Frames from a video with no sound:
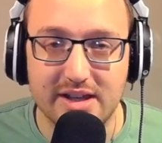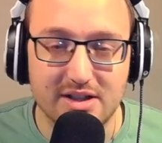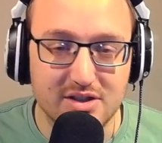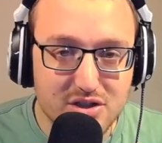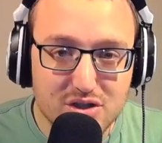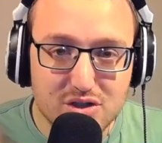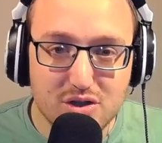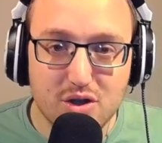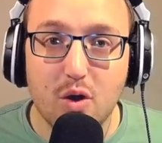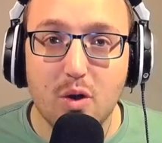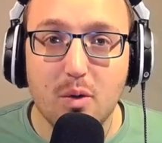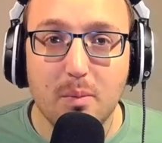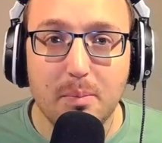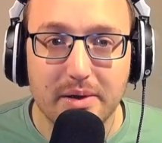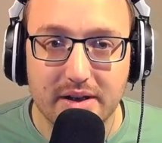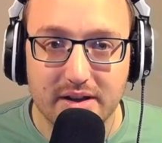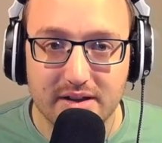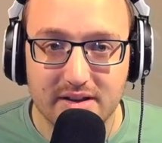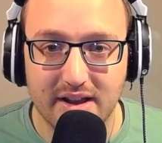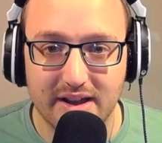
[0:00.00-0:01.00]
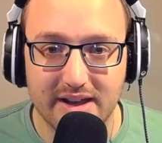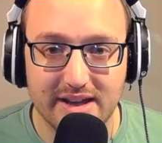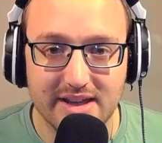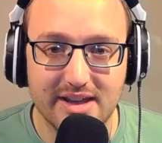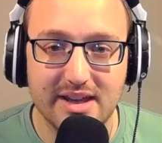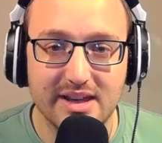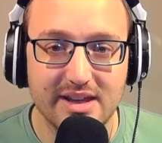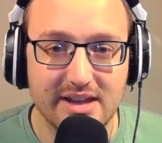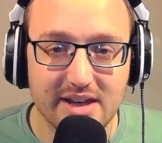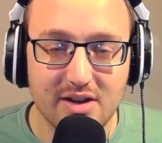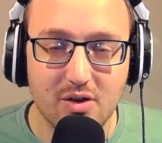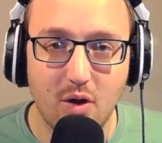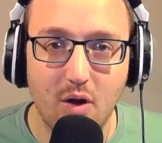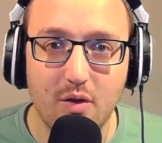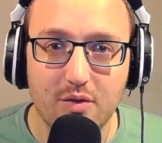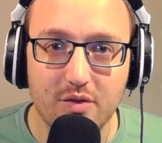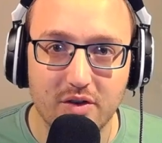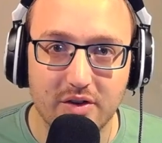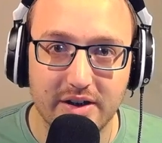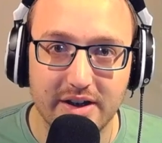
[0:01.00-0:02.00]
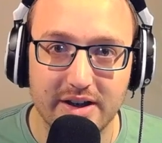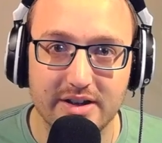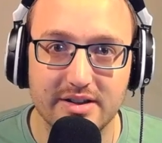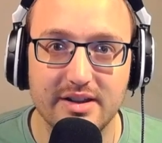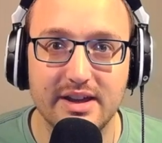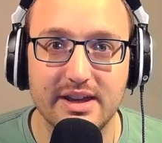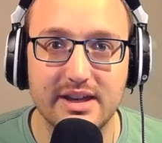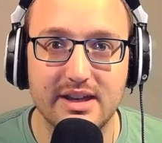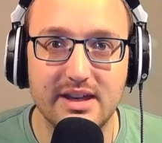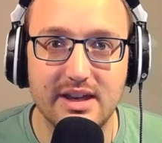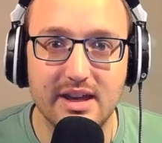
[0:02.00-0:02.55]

It's stupid. Like get over it. Like